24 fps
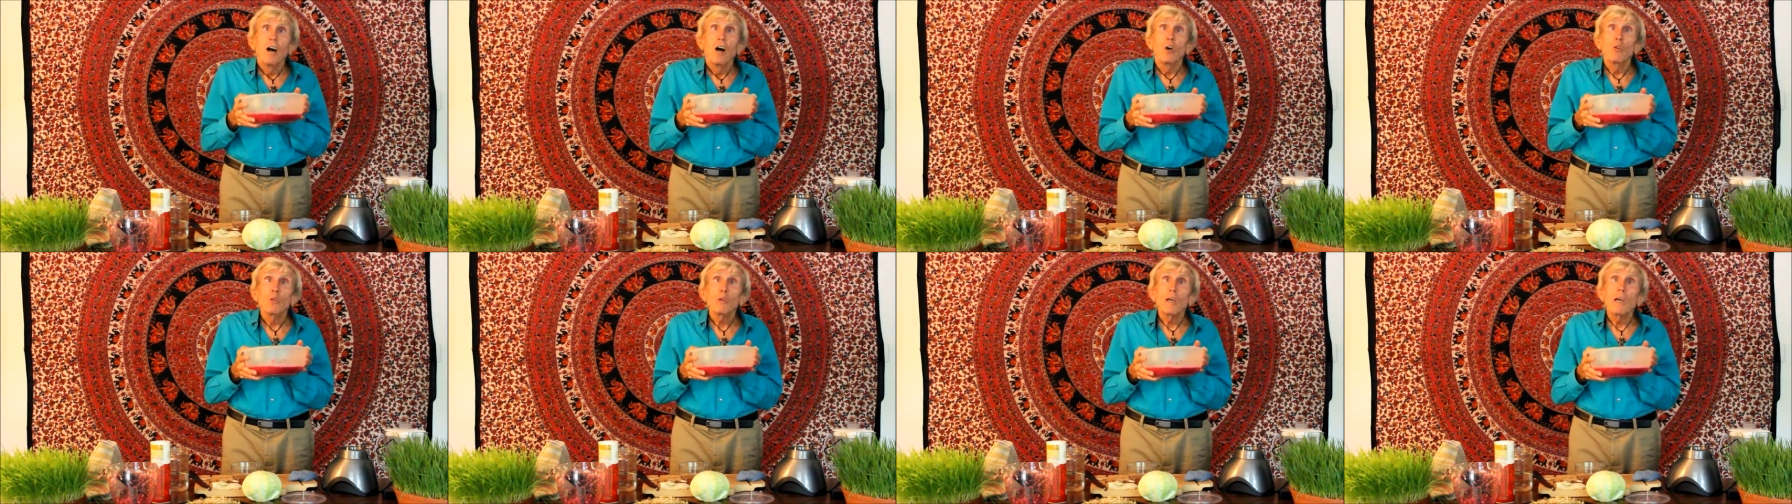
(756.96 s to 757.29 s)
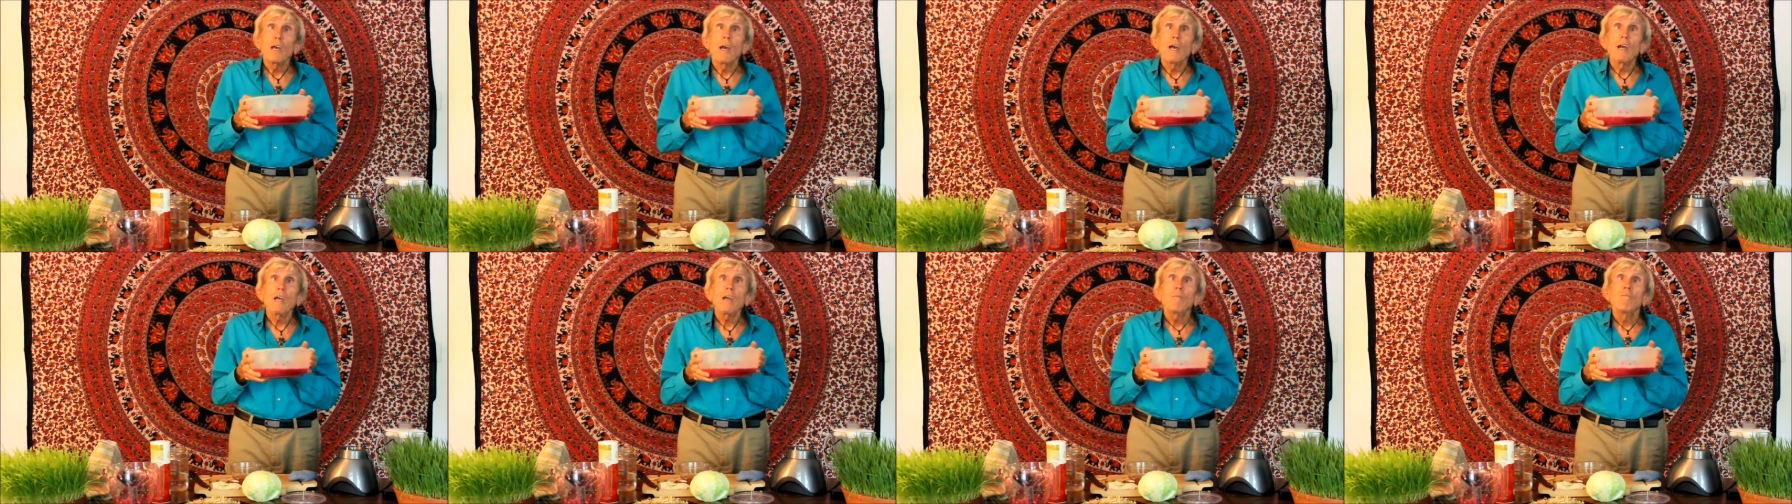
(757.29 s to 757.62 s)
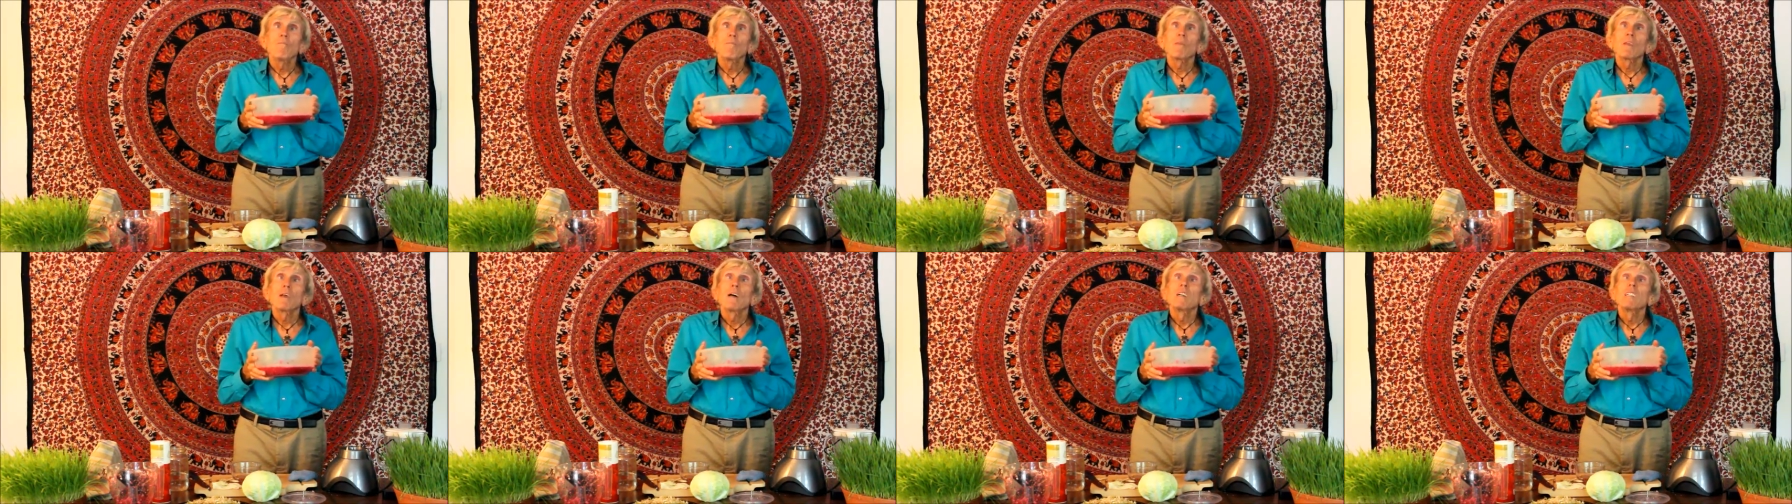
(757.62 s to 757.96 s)
okay,
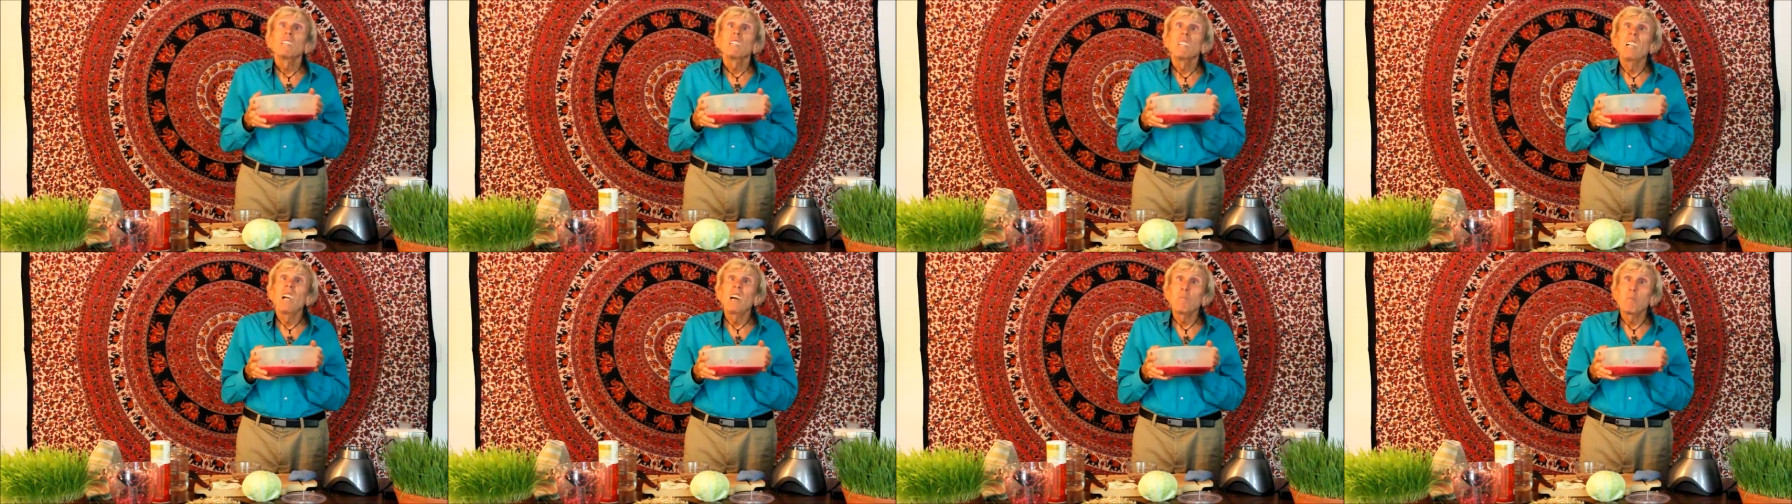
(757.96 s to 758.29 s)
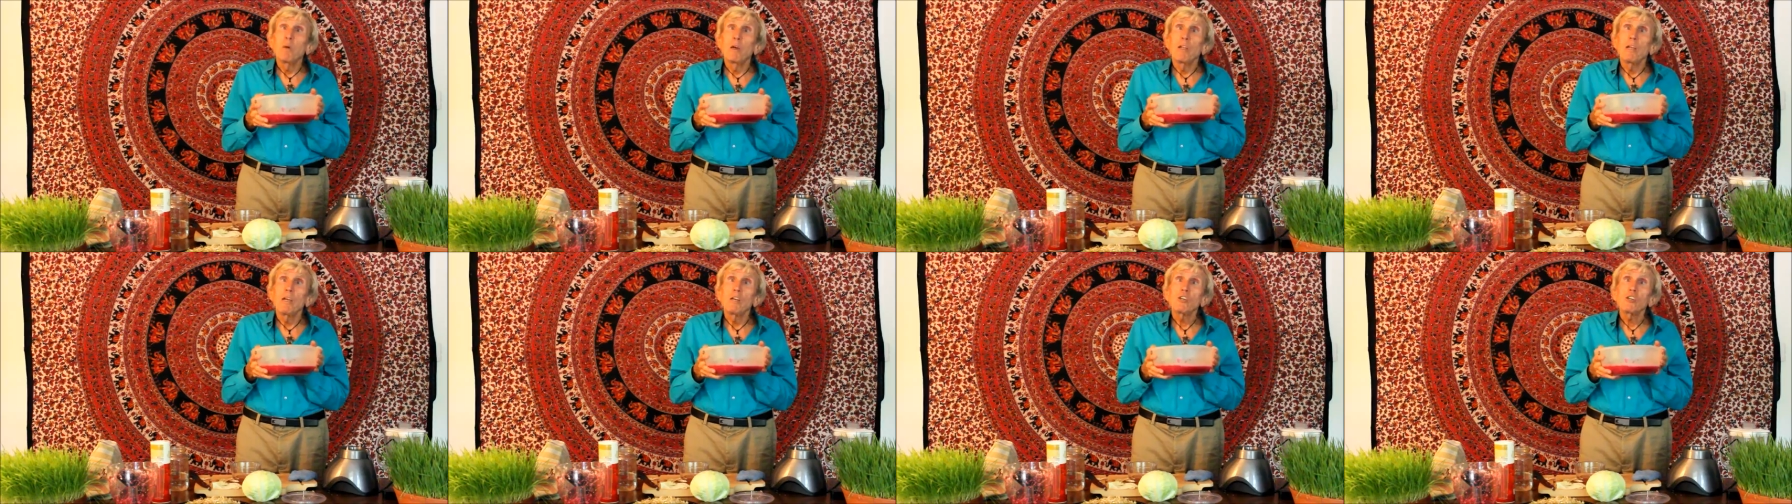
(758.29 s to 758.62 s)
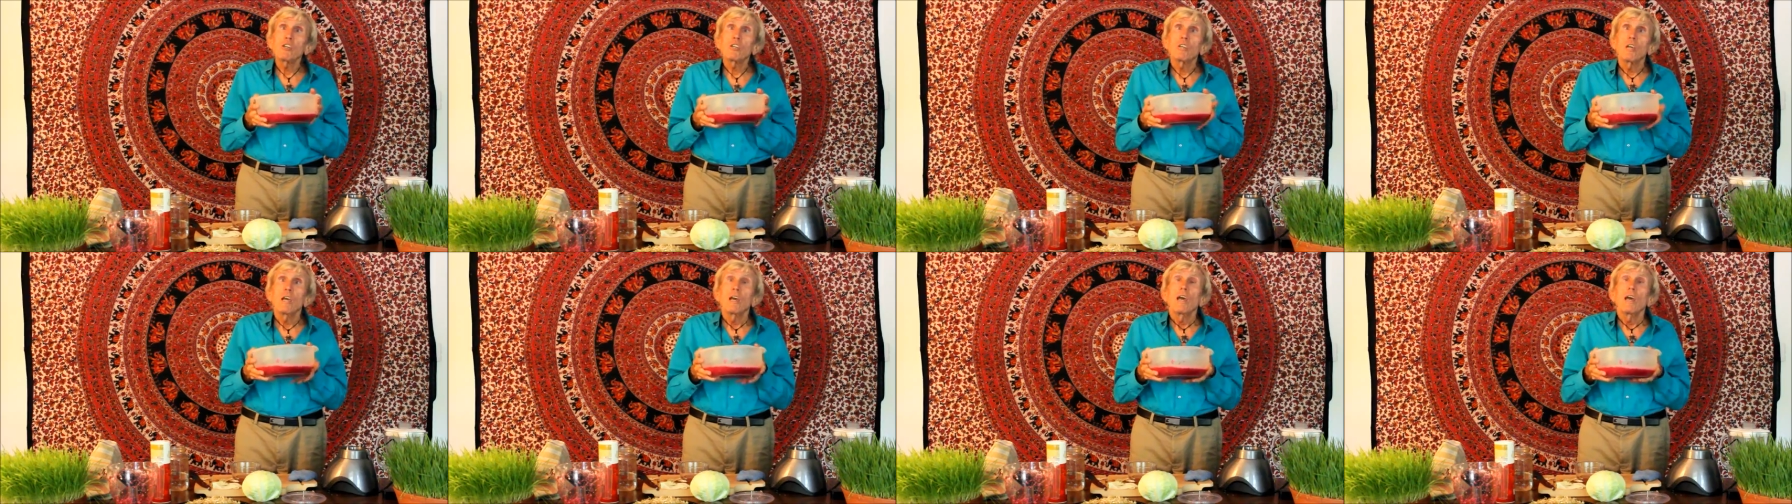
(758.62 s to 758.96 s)

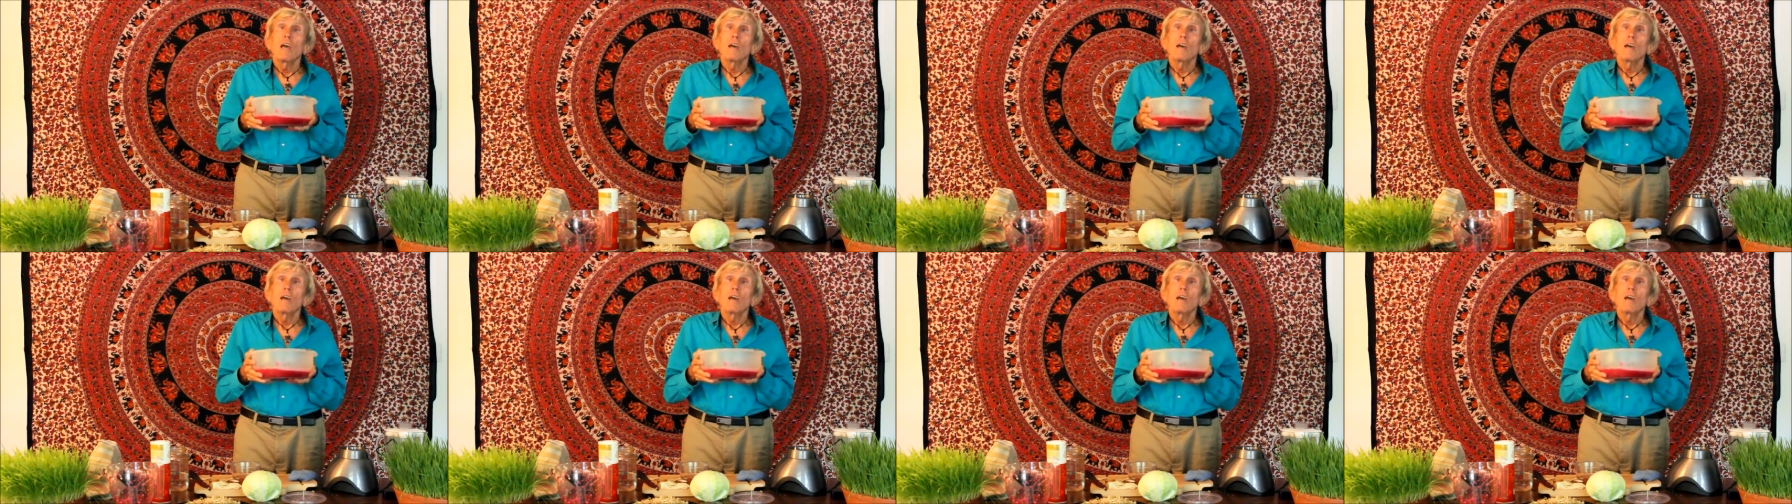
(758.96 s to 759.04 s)
lemonish,